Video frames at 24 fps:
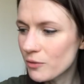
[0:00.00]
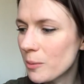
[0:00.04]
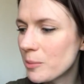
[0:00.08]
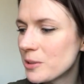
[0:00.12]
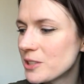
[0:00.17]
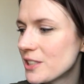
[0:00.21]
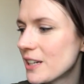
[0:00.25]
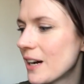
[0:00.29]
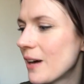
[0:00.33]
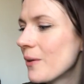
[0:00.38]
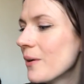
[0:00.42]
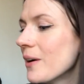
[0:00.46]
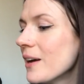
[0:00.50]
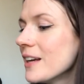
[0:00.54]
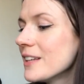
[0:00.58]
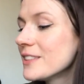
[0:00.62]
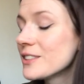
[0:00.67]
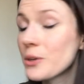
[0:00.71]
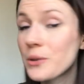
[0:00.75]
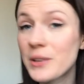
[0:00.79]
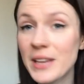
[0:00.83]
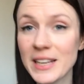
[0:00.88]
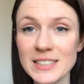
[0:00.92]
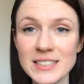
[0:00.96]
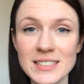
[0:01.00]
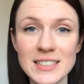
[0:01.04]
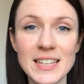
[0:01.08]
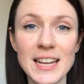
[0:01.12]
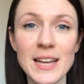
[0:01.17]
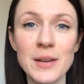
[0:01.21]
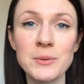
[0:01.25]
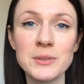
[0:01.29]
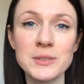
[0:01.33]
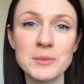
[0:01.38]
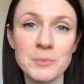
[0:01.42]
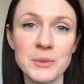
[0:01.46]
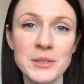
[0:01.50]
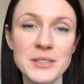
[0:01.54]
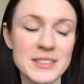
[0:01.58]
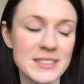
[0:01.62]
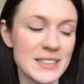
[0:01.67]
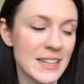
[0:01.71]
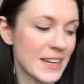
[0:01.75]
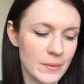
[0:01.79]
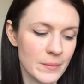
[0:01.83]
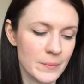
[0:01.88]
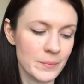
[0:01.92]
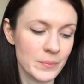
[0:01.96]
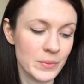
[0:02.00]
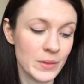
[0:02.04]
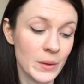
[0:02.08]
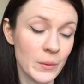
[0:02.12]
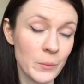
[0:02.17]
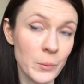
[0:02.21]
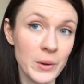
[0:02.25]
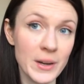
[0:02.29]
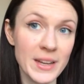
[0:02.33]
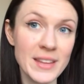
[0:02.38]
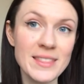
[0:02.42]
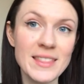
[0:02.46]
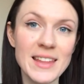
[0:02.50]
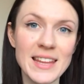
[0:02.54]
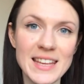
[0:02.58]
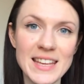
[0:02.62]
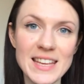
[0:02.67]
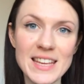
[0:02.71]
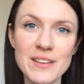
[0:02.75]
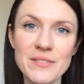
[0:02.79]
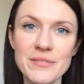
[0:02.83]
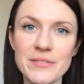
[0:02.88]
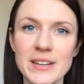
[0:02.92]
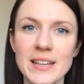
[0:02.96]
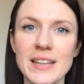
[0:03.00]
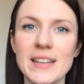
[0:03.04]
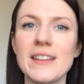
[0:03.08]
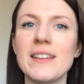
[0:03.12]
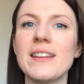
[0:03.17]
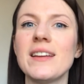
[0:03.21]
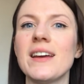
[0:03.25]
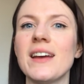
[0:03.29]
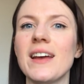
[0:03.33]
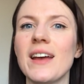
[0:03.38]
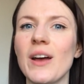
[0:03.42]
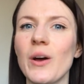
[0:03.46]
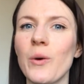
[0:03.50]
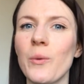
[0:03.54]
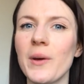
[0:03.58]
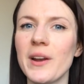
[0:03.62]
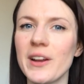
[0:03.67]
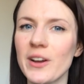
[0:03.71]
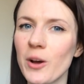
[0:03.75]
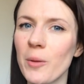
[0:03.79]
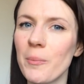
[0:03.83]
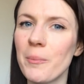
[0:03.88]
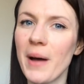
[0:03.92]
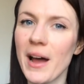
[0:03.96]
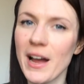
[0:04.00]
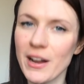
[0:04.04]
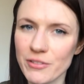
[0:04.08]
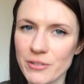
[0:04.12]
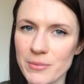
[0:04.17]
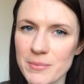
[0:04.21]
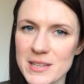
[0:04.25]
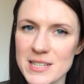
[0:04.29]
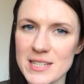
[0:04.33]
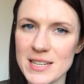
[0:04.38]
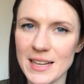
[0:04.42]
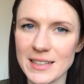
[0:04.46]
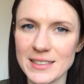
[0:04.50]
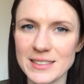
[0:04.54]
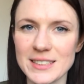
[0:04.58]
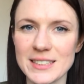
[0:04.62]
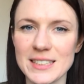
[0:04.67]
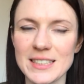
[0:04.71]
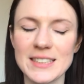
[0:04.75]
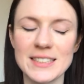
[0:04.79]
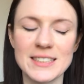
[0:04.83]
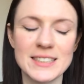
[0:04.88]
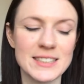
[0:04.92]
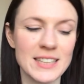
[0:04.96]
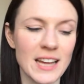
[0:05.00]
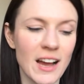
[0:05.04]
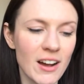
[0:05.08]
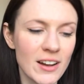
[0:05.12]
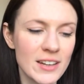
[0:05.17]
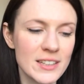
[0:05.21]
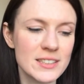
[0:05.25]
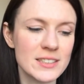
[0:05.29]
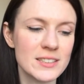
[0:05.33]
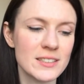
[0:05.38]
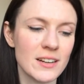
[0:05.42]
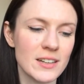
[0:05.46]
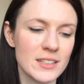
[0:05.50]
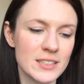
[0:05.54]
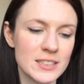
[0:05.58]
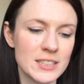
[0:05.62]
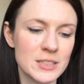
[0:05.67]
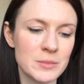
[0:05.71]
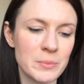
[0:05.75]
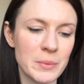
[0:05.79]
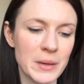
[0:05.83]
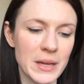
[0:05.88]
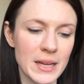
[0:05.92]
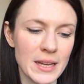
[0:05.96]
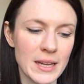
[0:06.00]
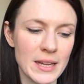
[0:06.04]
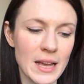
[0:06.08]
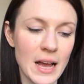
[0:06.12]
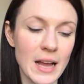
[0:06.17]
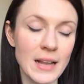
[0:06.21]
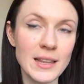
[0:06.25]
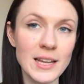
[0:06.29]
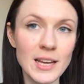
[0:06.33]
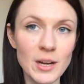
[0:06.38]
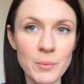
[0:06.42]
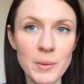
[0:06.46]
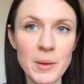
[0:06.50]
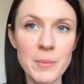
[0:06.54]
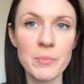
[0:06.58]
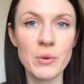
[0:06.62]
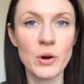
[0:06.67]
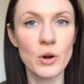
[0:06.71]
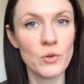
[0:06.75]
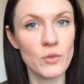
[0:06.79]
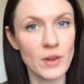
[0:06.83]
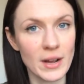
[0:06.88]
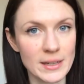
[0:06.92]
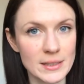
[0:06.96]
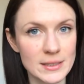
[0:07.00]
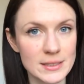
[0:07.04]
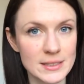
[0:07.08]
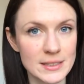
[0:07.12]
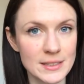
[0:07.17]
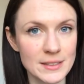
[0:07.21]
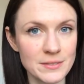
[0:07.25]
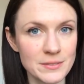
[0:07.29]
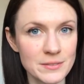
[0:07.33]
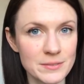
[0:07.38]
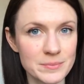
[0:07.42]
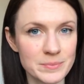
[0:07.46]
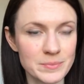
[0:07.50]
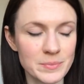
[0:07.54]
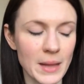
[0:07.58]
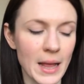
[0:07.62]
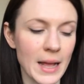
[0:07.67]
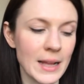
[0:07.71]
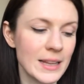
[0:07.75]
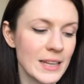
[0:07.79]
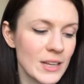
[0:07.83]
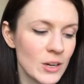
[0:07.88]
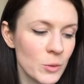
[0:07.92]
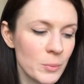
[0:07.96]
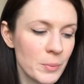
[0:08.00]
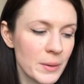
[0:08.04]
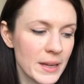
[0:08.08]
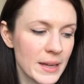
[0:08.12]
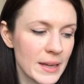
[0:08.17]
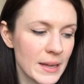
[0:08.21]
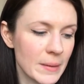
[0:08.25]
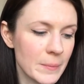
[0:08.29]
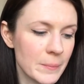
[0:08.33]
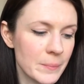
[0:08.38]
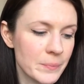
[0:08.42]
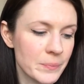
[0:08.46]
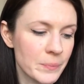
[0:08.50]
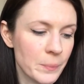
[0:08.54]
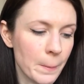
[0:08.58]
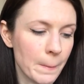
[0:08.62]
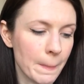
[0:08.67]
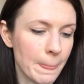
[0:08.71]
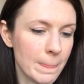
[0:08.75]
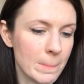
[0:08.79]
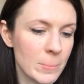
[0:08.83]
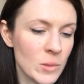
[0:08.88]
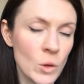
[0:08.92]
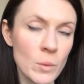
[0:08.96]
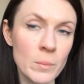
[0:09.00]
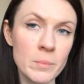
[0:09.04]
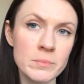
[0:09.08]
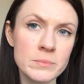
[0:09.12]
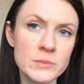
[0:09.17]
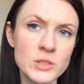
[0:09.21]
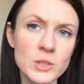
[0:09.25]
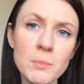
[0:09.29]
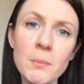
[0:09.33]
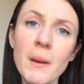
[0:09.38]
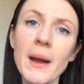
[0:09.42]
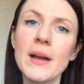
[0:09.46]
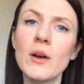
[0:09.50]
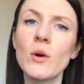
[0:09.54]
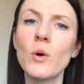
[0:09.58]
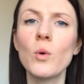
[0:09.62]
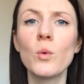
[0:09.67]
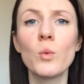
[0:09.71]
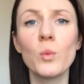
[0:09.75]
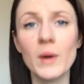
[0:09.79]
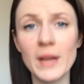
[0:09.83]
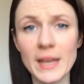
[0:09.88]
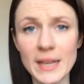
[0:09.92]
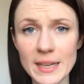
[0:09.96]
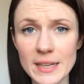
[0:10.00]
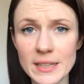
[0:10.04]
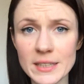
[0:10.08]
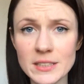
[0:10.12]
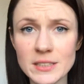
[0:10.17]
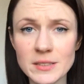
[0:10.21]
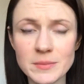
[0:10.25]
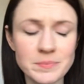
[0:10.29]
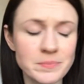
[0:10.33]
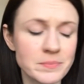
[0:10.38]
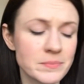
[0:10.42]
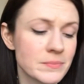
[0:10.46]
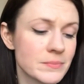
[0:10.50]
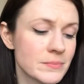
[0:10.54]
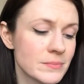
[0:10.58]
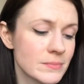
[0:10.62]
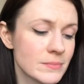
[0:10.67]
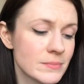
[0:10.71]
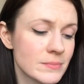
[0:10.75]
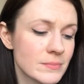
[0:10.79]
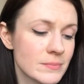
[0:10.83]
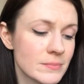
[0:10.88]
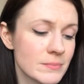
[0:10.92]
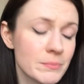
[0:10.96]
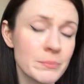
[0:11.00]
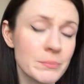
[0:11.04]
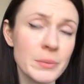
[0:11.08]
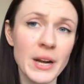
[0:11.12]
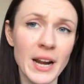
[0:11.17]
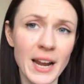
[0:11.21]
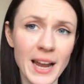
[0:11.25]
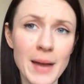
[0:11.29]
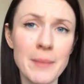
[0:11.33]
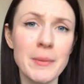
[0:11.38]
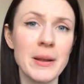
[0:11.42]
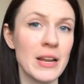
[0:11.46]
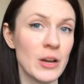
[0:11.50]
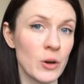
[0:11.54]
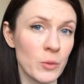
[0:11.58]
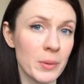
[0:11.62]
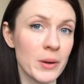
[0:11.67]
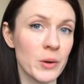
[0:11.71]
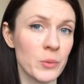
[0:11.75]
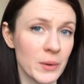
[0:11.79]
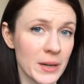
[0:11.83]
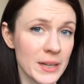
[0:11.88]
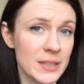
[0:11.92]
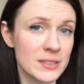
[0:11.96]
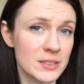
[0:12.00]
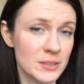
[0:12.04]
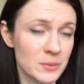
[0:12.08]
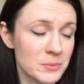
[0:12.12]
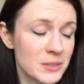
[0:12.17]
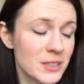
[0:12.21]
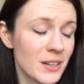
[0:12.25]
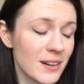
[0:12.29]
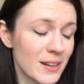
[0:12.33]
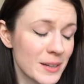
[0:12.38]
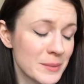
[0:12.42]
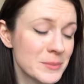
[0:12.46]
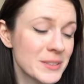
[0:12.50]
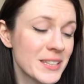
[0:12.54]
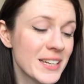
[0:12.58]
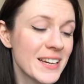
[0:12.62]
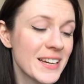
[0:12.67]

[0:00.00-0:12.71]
rubbish now. So yesterday was Monday. Well, in the evening, when I got back from the dentist, I decided to be a little bit proactive, a little bit some might call weird, but I am a little bit weird sometimes